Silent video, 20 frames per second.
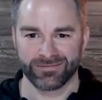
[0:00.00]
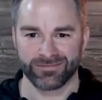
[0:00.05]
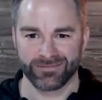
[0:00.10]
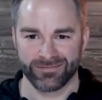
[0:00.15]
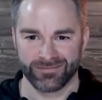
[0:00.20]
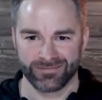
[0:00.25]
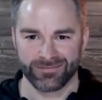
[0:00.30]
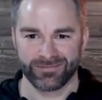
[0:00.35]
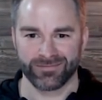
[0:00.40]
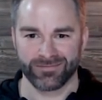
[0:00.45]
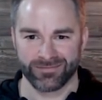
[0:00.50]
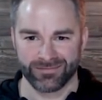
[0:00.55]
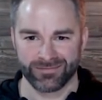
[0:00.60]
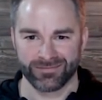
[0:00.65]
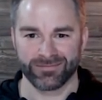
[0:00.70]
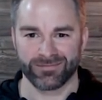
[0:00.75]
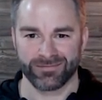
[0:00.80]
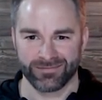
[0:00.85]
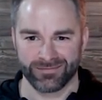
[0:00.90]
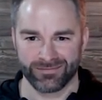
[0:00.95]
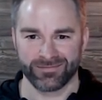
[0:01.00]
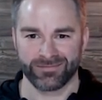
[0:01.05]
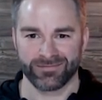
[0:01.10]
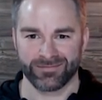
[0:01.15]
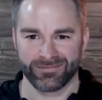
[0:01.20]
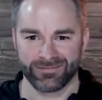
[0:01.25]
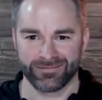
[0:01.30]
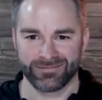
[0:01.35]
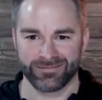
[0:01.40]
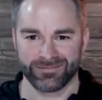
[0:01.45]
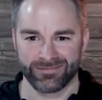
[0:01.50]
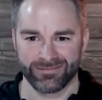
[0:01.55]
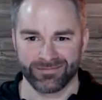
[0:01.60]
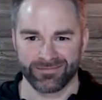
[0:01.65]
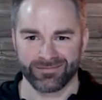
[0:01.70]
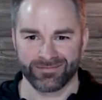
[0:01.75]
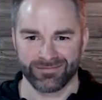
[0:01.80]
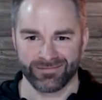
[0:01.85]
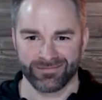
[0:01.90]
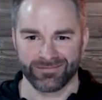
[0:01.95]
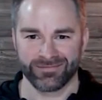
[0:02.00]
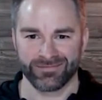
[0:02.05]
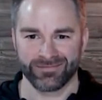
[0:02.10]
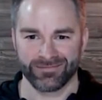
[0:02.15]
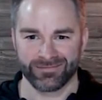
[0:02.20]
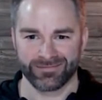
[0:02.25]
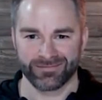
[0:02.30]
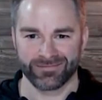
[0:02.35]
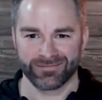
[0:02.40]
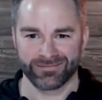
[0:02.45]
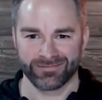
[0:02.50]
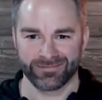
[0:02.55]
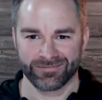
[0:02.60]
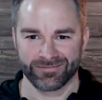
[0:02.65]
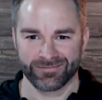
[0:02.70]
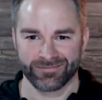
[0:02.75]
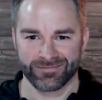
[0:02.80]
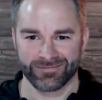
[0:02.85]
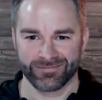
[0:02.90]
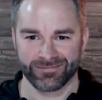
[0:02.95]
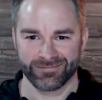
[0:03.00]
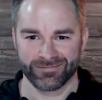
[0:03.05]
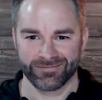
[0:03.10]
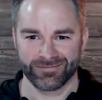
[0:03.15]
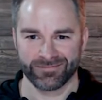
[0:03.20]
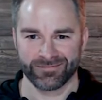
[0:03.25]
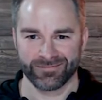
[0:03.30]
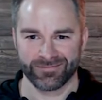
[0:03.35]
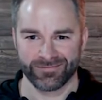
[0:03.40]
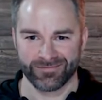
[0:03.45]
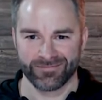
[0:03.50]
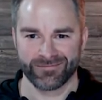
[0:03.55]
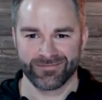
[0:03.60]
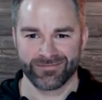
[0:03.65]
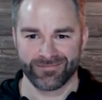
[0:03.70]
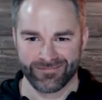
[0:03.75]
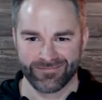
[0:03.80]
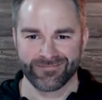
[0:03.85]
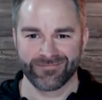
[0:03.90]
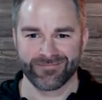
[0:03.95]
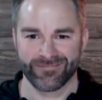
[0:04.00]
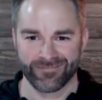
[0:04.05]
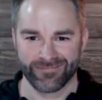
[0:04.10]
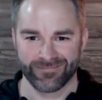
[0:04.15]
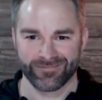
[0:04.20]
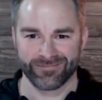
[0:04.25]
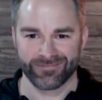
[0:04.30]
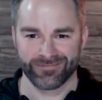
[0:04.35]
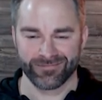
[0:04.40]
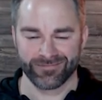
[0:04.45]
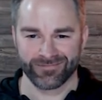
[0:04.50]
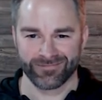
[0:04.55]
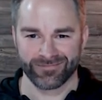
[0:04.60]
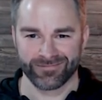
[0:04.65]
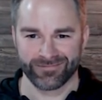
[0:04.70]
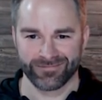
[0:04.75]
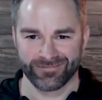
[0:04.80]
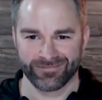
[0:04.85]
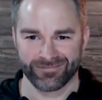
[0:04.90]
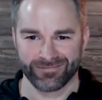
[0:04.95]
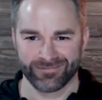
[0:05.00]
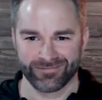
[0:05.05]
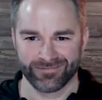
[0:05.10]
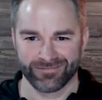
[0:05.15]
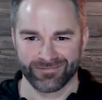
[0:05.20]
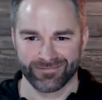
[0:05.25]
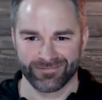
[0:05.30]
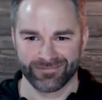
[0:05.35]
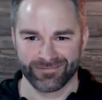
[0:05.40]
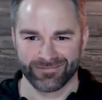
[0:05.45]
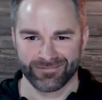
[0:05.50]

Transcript: No words are spoken by the person on screen.